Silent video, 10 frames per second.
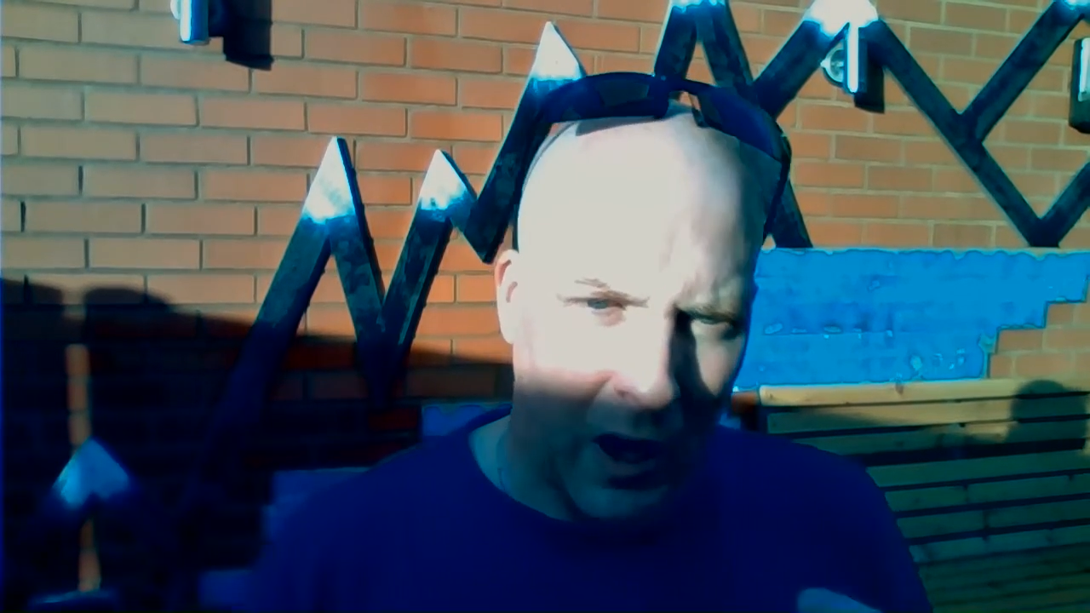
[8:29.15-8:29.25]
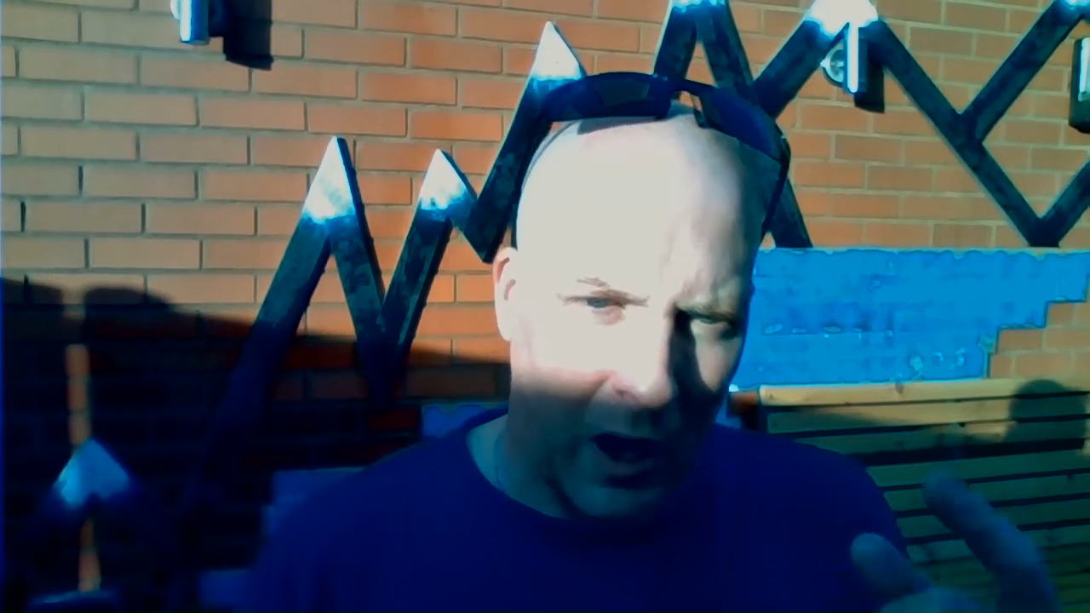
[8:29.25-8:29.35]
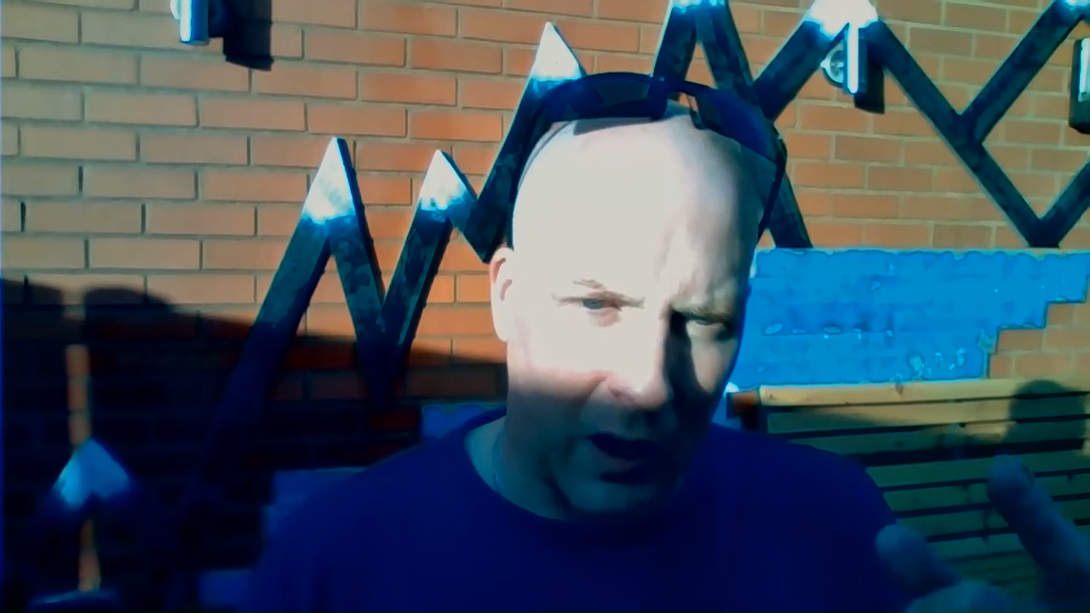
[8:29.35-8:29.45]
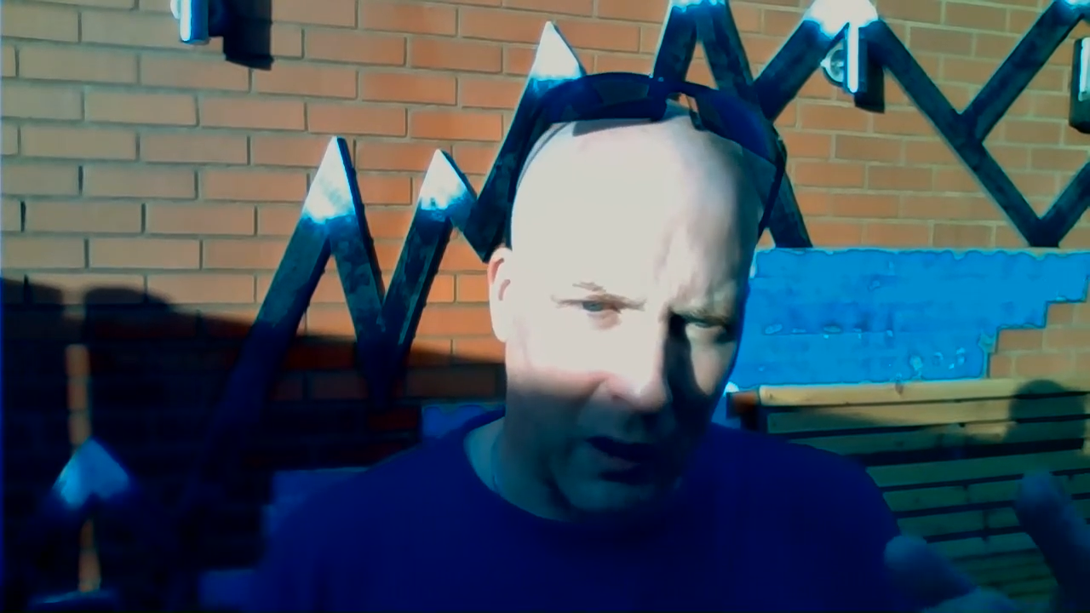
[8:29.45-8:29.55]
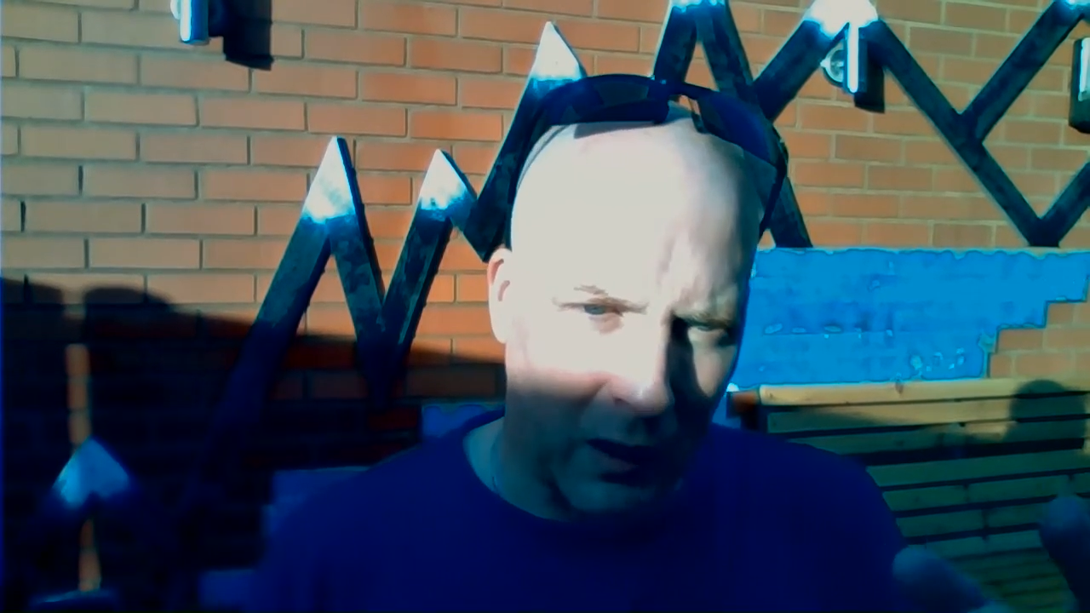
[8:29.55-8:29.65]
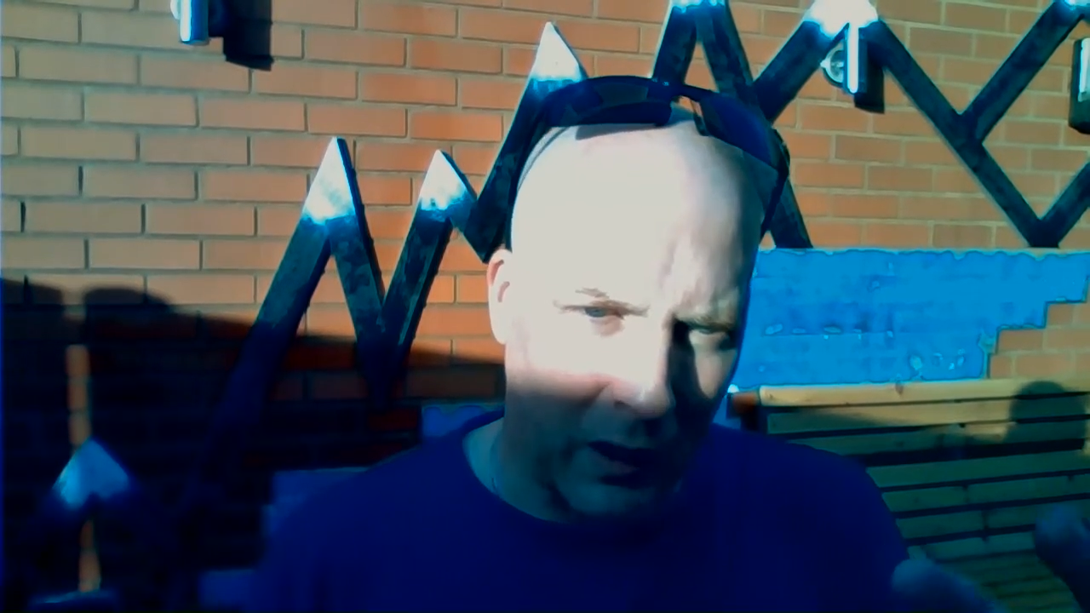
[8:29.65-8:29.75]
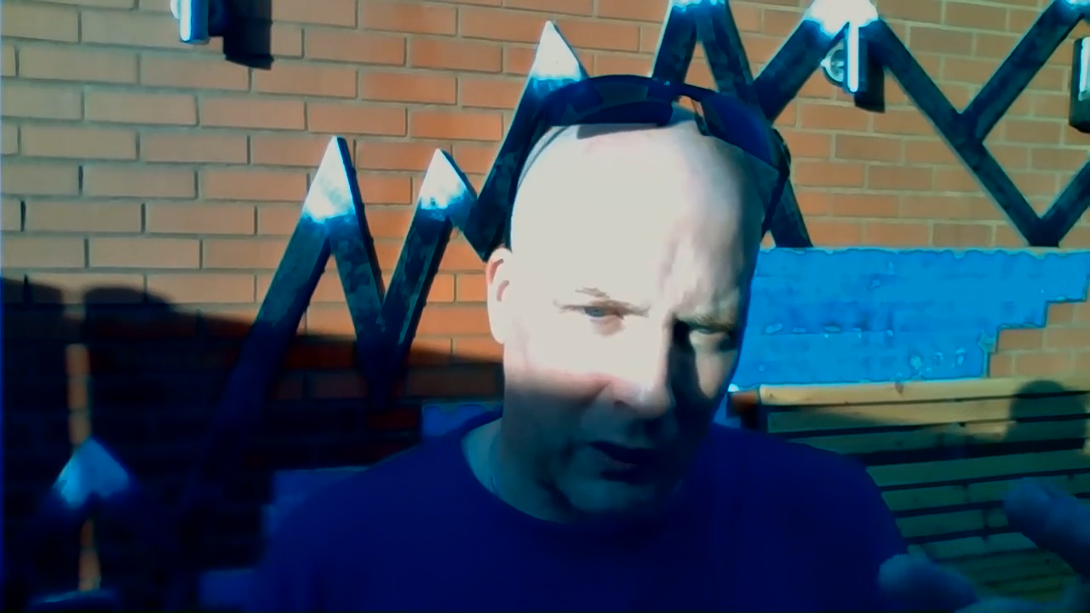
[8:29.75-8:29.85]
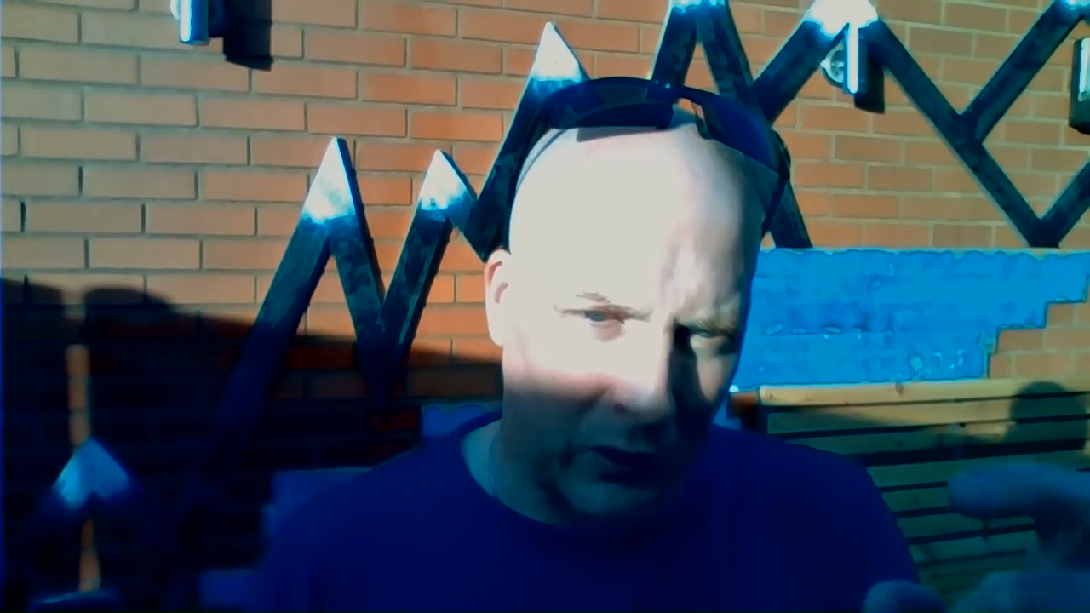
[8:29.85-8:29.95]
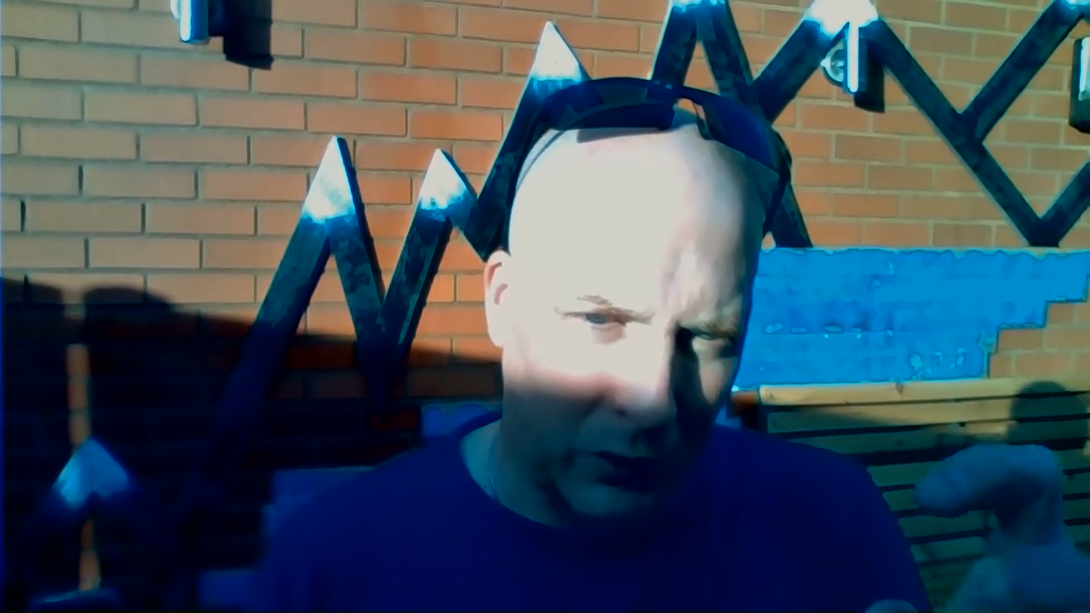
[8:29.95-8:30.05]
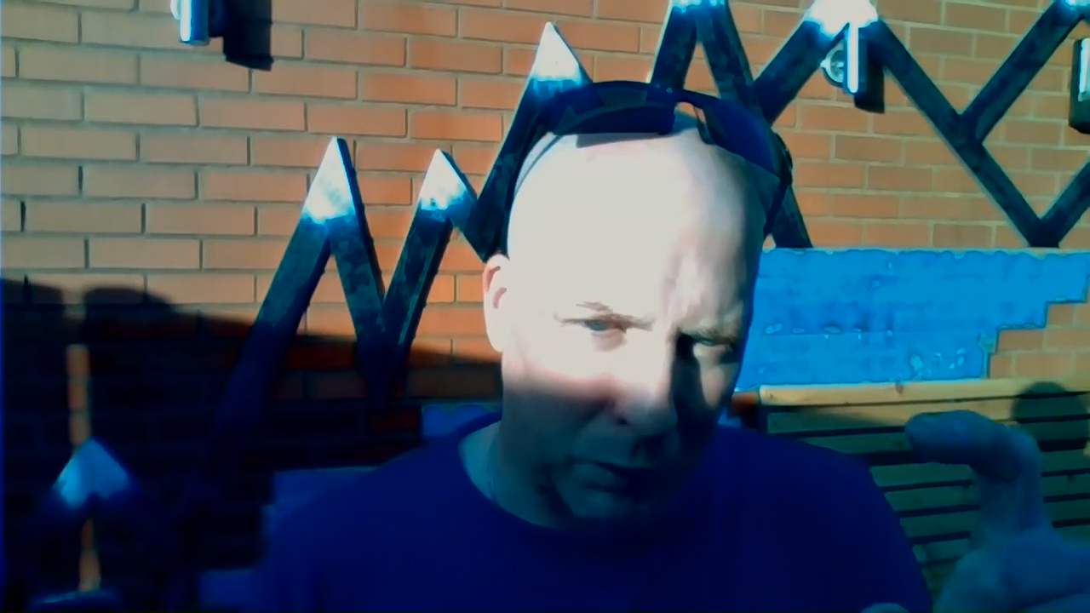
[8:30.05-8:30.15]
And I'd like you
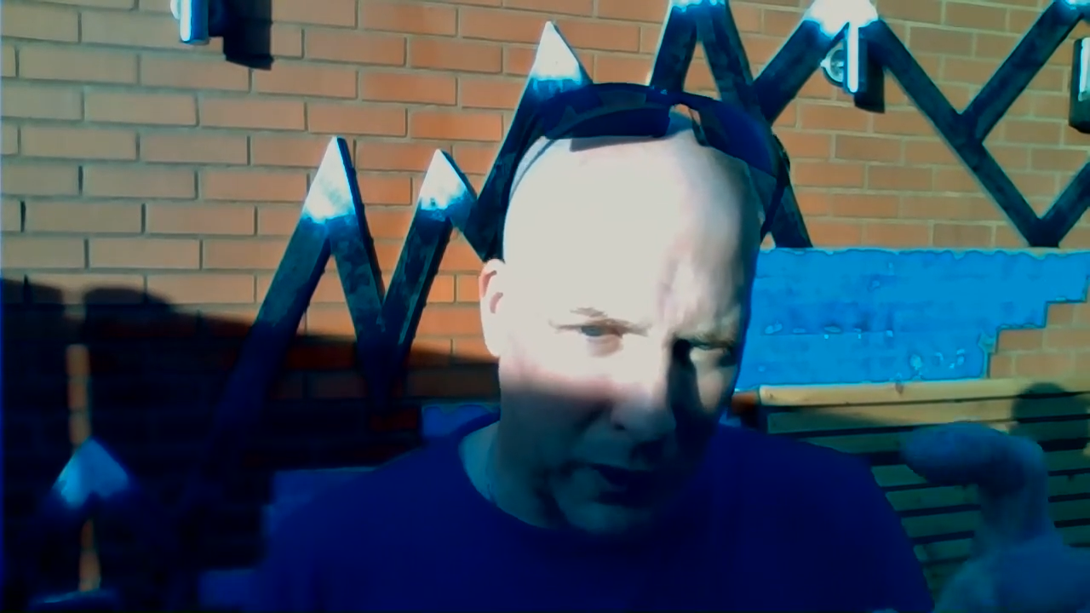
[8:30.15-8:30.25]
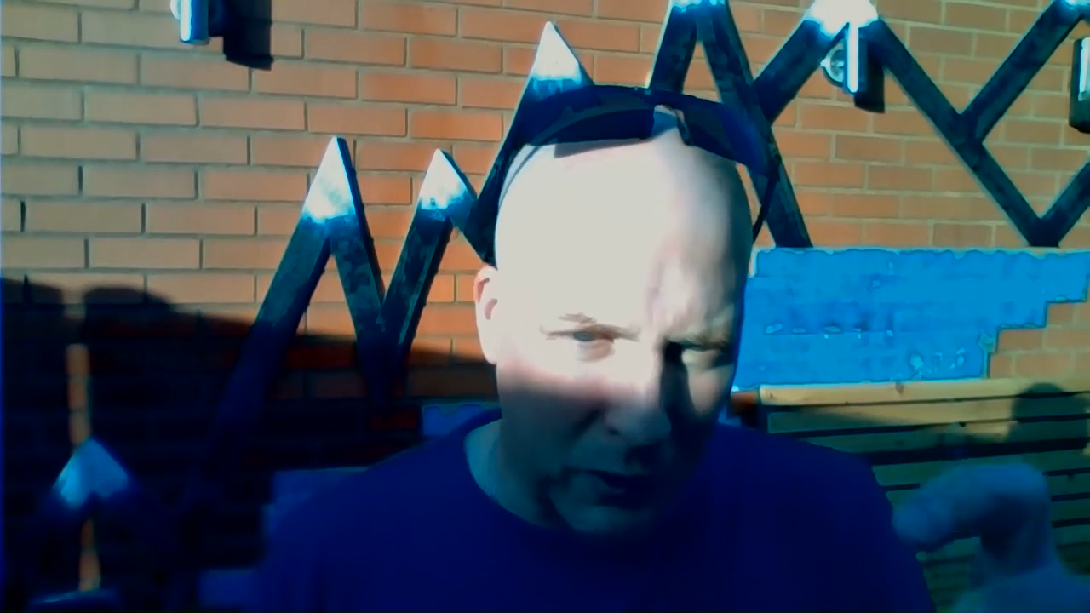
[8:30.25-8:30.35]
to spray